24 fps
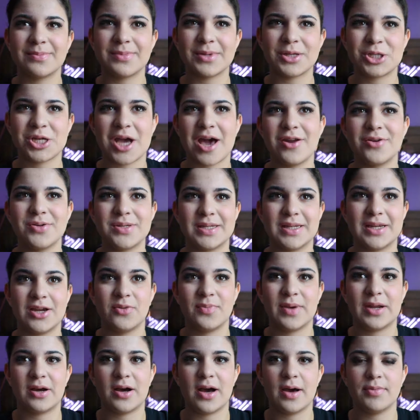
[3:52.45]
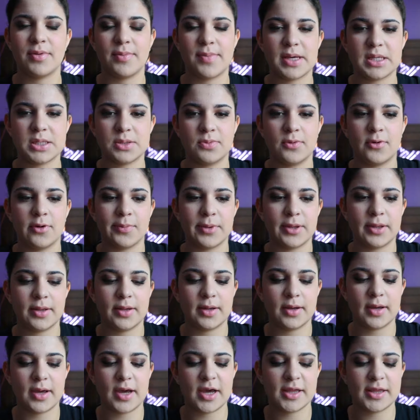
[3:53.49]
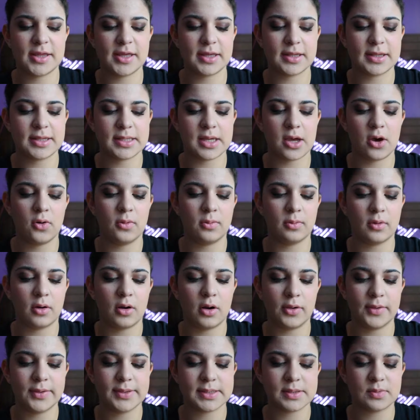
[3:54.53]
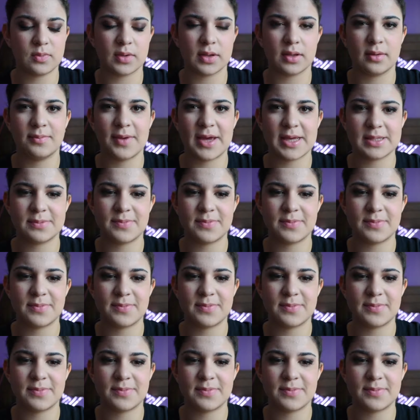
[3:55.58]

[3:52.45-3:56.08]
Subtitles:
of the shadows in here may not have the best formula, I think that overall is one of the